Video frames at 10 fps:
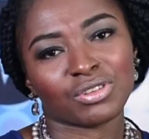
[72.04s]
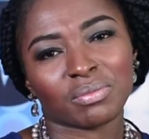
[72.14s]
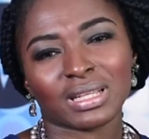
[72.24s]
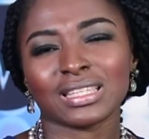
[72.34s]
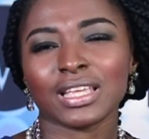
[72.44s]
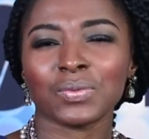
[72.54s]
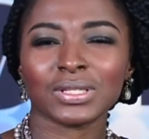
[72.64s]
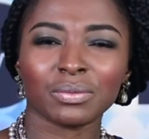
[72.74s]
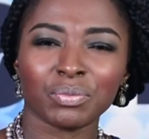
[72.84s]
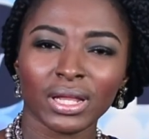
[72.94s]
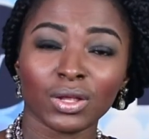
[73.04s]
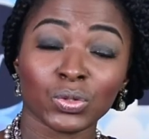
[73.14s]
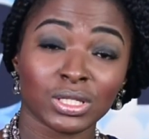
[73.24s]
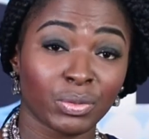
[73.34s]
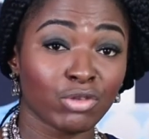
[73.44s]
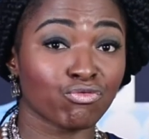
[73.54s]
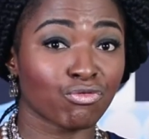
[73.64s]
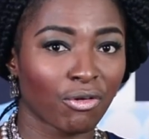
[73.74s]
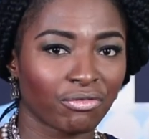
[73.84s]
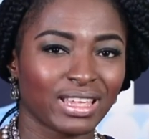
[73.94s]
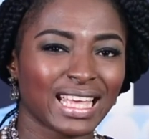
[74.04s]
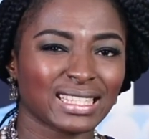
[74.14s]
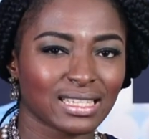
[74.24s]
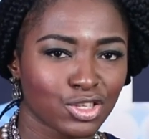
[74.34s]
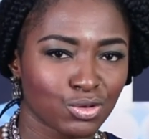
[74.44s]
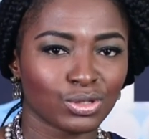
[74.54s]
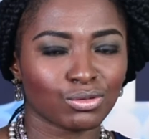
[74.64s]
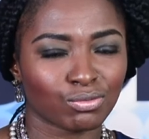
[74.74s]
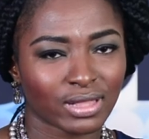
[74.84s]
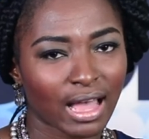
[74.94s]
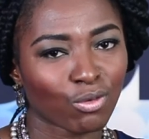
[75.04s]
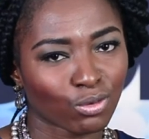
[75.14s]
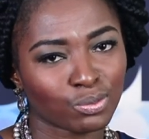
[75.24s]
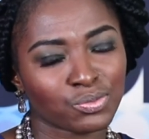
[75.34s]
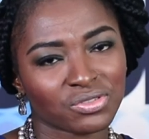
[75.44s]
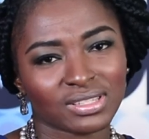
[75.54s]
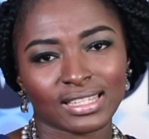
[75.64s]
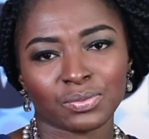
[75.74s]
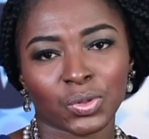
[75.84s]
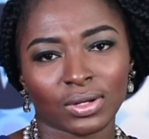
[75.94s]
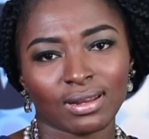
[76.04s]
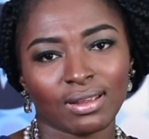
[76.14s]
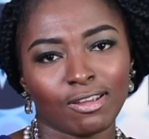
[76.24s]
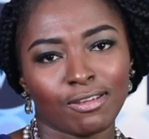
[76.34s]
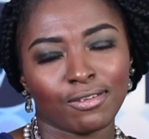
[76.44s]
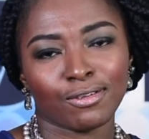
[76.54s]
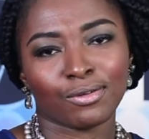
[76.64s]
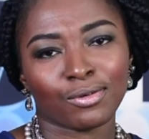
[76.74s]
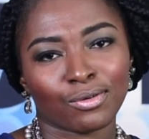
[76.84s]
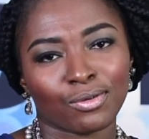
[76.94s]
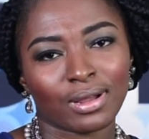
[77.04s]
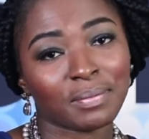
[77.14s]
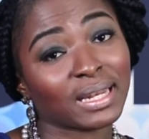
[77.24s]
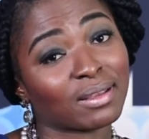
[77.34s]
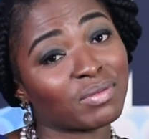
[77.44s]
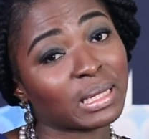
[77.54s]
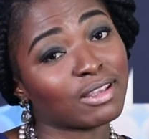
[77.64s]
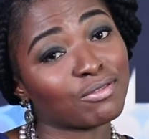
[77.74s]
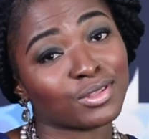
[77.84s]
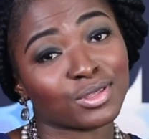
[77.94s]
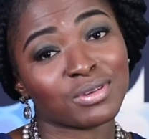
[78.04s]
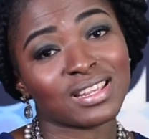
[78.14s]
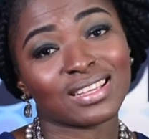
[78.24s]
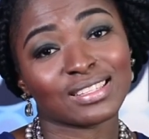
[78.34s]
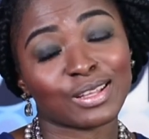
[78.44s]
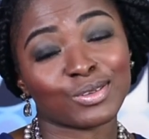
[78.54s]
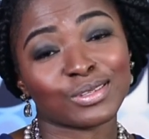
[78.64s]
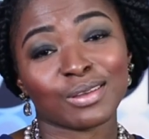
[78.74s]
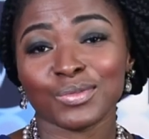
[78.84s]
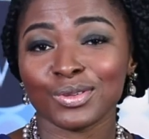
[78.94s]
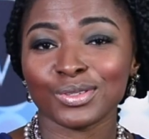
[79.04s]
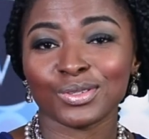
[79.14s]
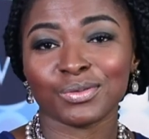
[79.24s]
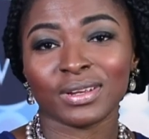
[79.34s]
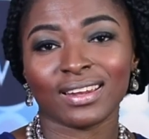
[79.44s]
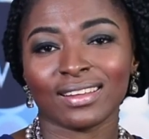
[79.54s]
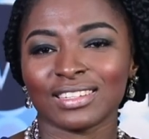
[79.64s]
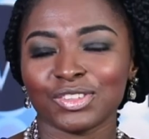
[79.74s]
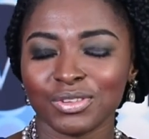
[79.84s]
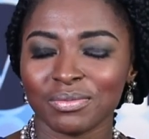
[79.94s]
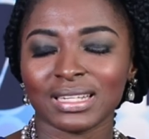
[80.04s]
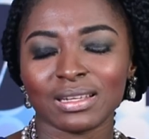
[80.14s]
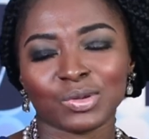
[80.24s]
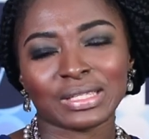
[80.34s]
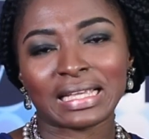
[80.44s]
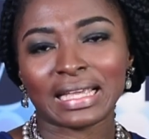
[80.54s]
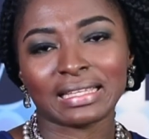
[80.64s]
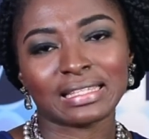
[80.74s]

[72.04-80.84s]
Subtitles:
treatment. So it was a bit rough getting used to that whole process. But you know, I mean, I've been here for 3 years now, so I'm used to it, and the treatment, I must say,